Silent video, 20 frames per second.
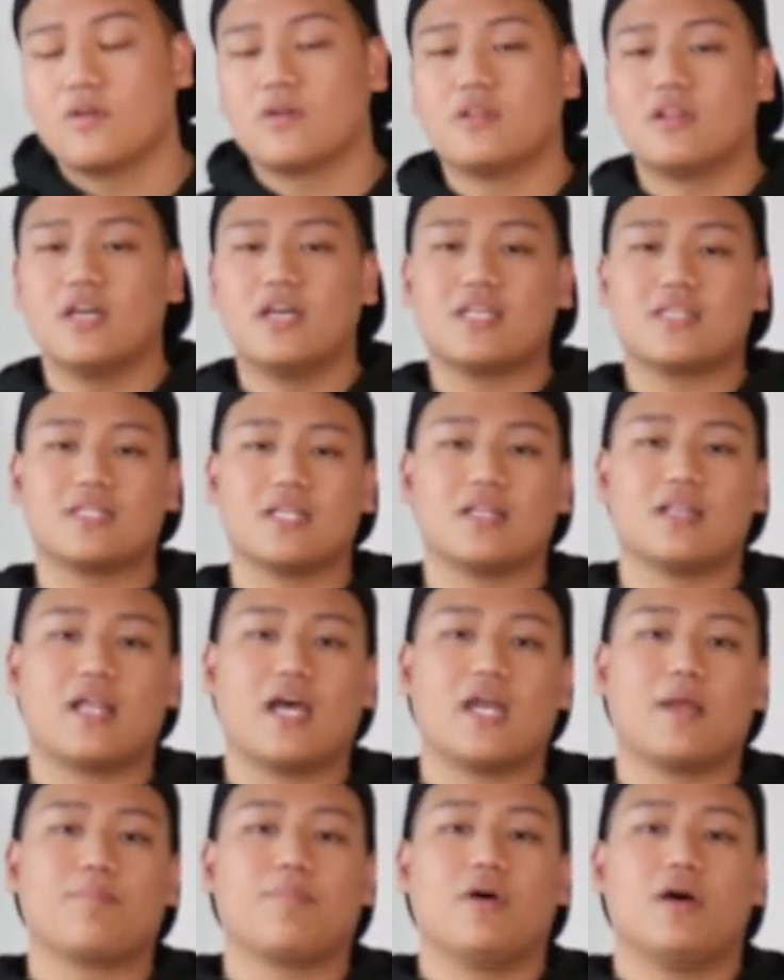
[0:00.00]
click the
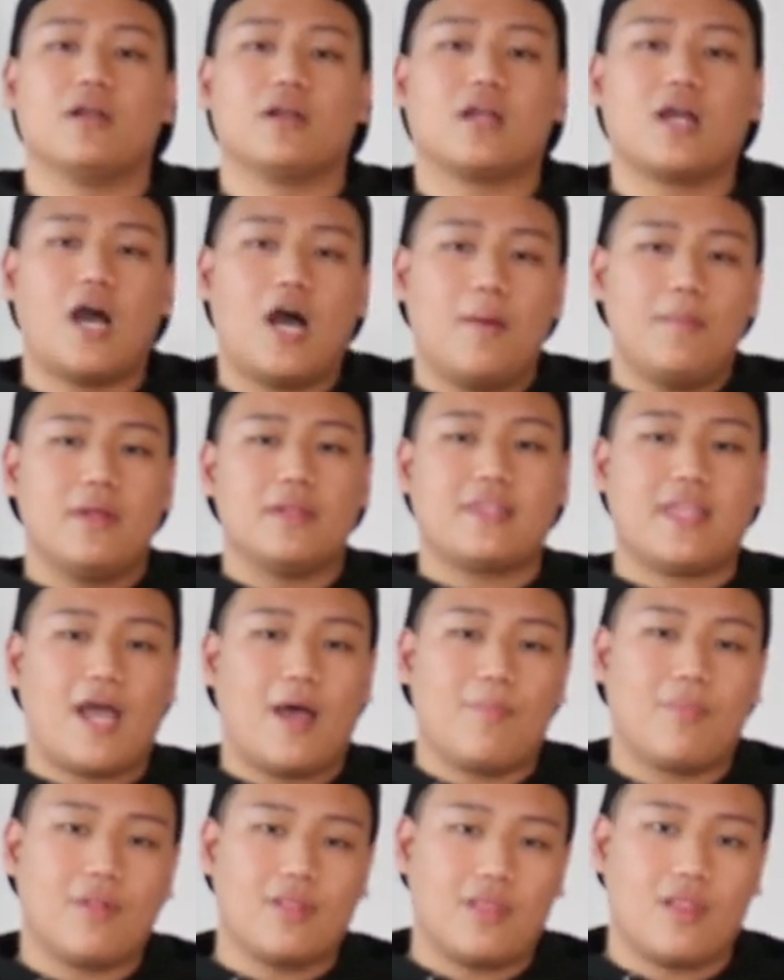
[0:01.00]
like button, comment
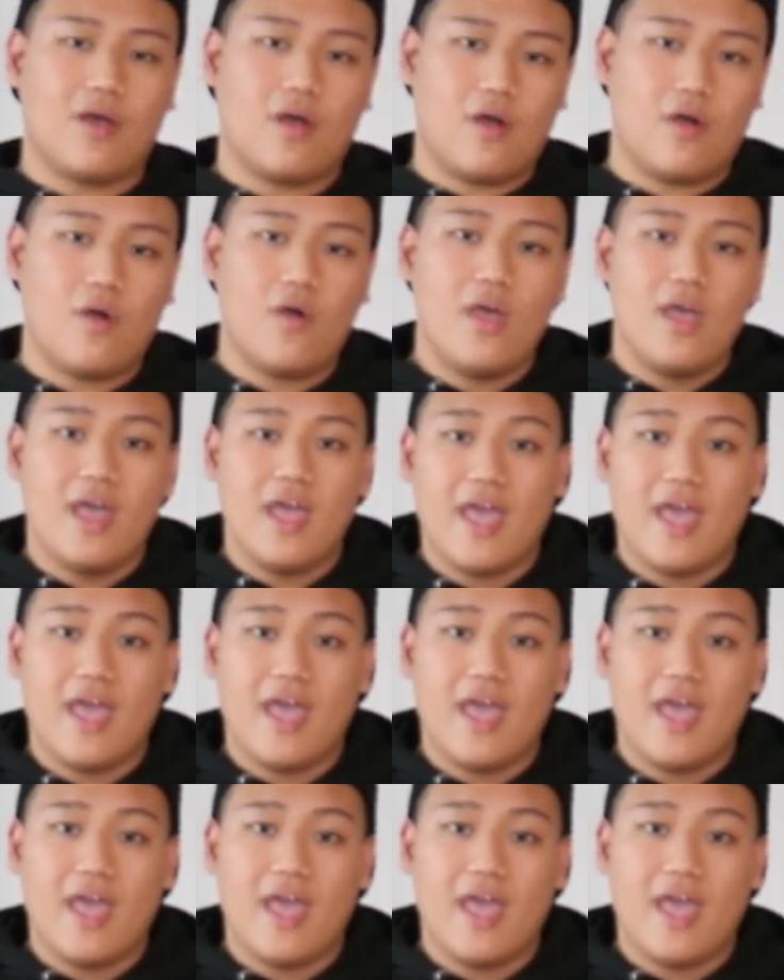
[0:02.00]
down below,